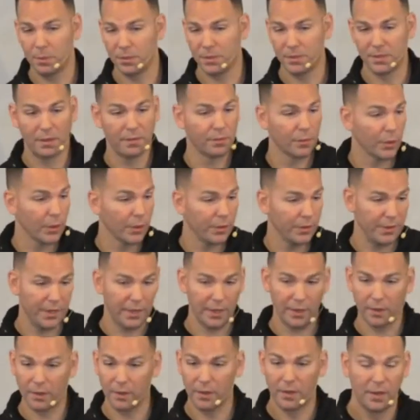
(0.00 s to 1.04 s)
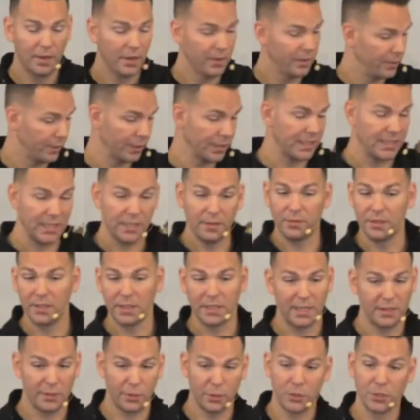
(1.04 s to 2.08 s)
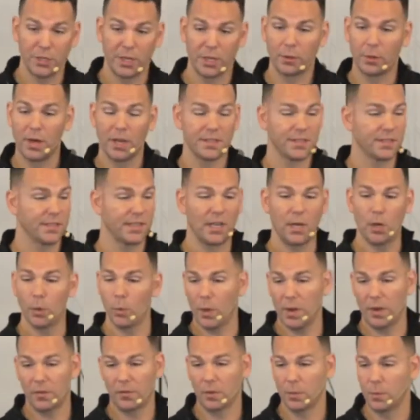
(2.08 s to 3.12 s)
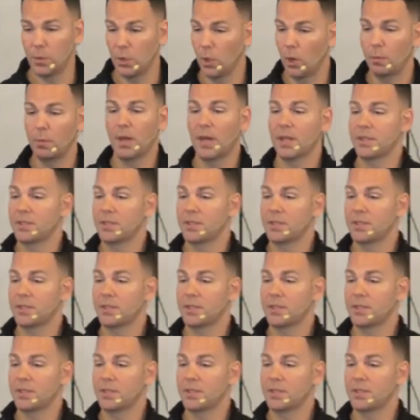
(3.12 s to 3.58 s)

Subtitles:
divert their giving and their generosity away from you. I'm not